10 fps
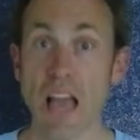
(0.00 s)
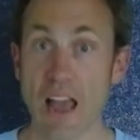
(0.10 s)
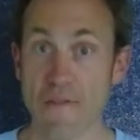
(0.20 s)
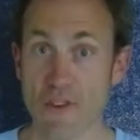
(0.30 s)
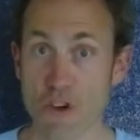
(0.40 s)

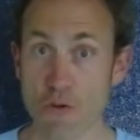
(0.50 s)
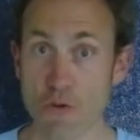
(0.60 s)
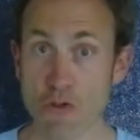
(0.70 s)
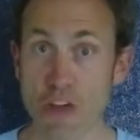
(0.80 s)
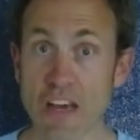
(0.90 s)
If you
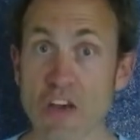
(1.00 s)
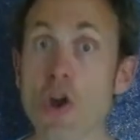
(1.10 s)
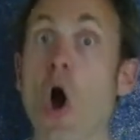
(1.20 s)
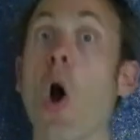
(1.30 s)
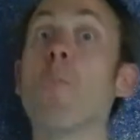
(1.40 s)
think
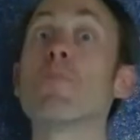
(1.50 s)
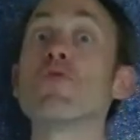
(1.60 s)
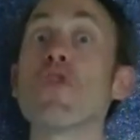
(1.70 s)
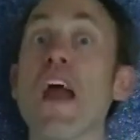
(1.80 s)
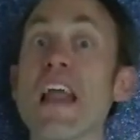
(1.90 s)
you're
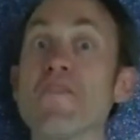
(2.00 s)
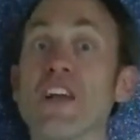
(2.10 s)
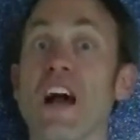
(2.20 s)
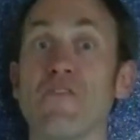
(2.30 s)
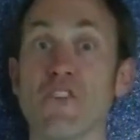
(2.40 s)
brave
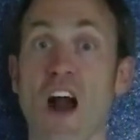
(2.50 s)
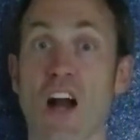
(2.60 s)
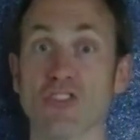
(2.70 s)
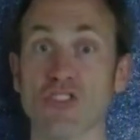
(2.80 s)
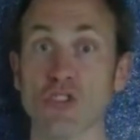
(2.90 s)
enough for
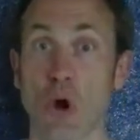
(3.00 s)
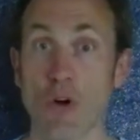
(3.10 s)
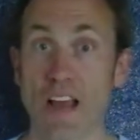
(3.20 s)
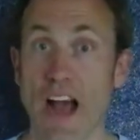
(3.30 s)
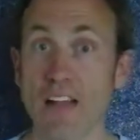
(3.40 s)
our
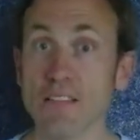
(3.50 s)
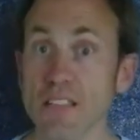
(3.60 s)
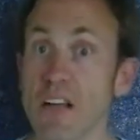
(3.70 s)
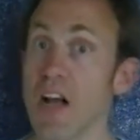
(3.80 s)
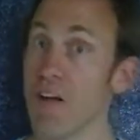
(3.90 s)
story
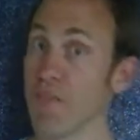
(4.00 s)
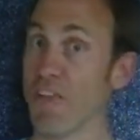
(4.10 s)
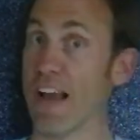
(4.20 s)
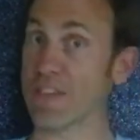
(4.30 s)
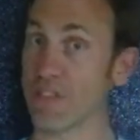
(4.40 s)
hunt,
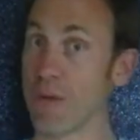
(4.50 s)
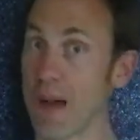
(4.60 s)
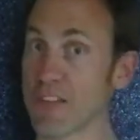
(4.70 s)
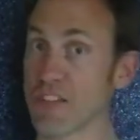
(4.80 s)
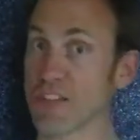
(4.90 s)
flex your
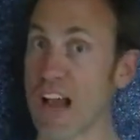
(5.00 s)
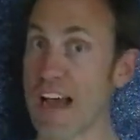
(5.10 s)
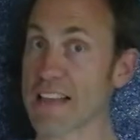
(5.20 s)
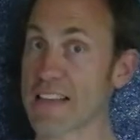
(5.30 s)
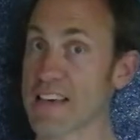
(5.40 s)
muscles
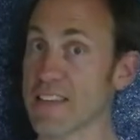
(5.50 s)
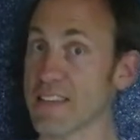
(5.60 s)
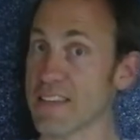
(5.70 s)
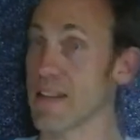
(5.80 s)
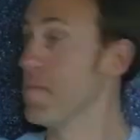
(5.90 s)
like
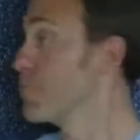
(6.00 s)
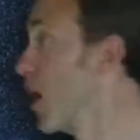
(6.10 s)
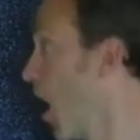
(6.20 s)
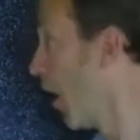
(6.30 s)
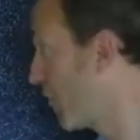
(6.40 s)
this,
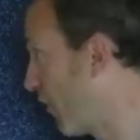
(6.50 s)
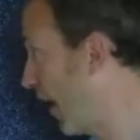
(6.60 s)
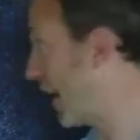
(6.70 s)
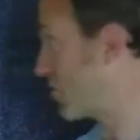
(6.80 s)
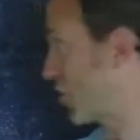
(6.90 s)

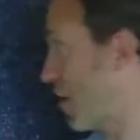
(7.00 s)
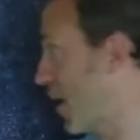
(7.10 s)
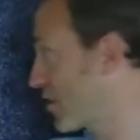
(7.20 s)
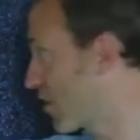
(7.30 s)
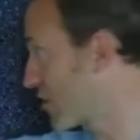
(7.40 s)
flex your
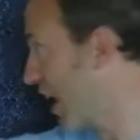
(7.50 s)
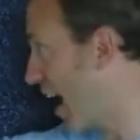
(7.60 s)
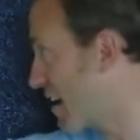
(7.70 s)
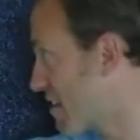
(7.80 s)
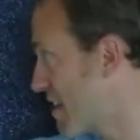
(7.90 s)
muscles
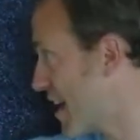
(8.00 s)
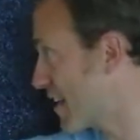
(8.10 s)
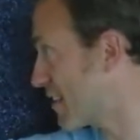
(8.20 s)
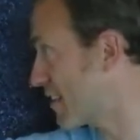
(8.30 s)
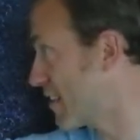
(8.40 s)
like
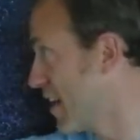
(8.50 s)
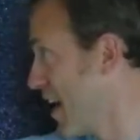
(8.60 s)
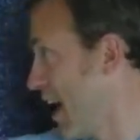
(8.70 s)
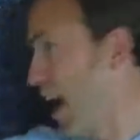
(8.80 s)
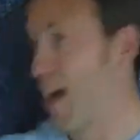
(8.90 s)
this,
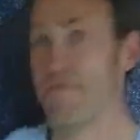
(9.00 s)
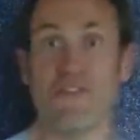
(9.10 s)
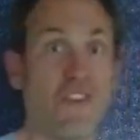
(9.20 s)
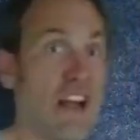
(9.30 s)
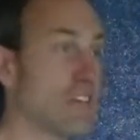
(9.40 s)
and
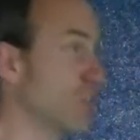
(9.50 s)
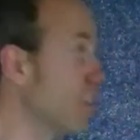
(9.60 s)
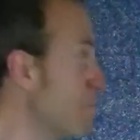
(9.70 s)
flex your